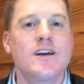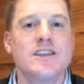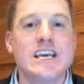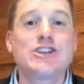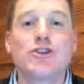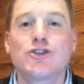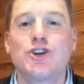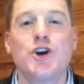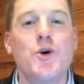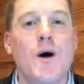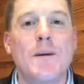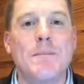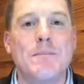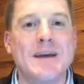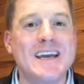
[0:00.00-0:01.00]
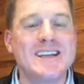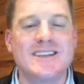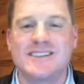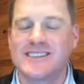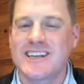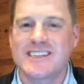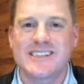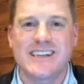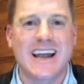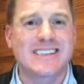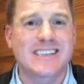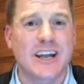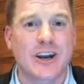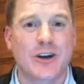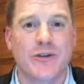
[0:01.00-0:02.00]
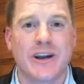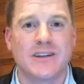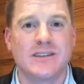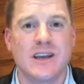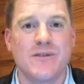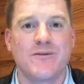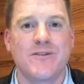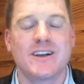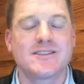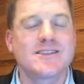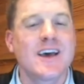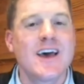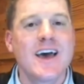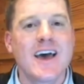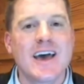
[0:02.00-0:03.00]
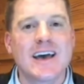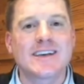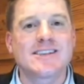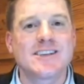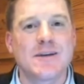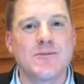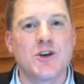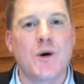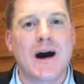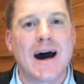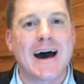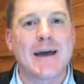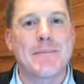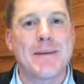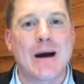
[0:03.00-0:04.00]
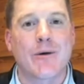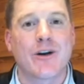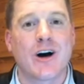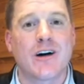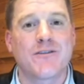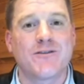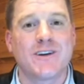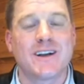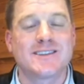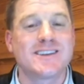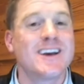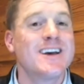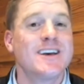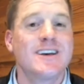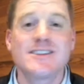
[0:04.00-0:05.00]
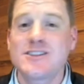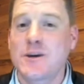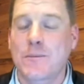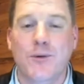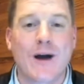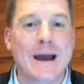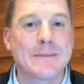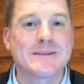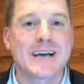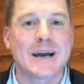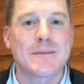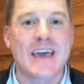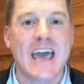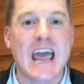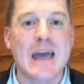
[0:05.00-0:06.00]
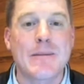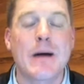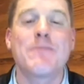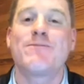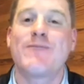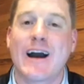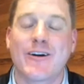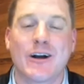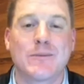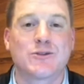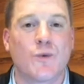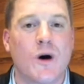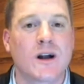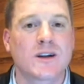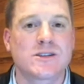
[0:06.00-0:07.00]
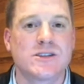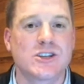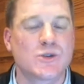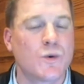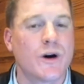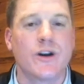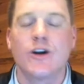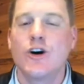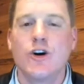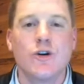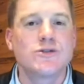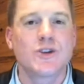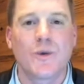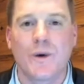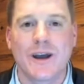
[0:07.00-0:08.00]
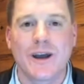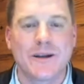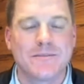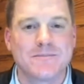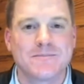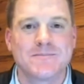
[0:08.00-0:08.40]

These are two unbeaten. Cincinnati's got a great defense. SMU, a high-powered offense. This is a primetime game. I'm fired up to watch this one. Who's going to win?